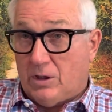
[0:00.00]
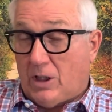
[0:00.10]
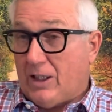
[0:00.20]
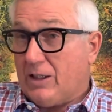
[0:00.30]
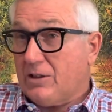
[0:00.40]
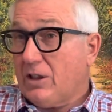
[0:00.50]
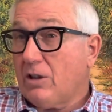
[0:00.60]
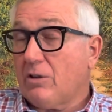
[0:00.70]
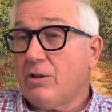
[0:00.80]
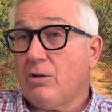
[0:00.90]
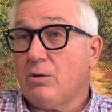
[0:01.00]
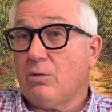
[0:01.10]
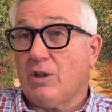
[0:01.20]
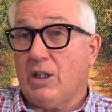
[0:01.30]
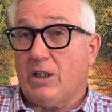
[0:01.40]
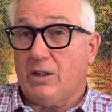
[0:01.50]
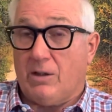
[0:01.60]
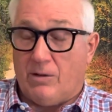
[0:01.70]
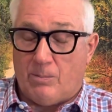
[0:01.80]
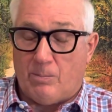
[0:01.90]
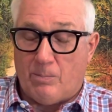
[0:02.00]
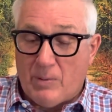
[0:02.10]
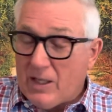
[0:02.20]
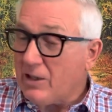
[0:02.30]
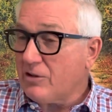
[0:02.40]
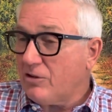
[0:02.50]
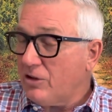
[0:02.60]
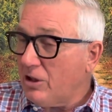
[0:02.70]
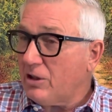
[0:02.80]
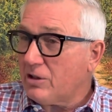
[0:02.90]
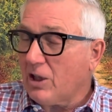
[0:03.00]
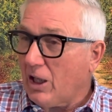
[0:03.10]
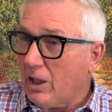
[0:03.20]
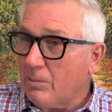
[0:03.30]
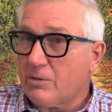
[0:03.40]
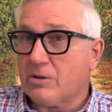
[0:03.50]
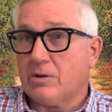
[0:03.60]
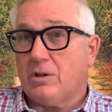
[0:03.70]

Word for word: I can tell you that the best genotypes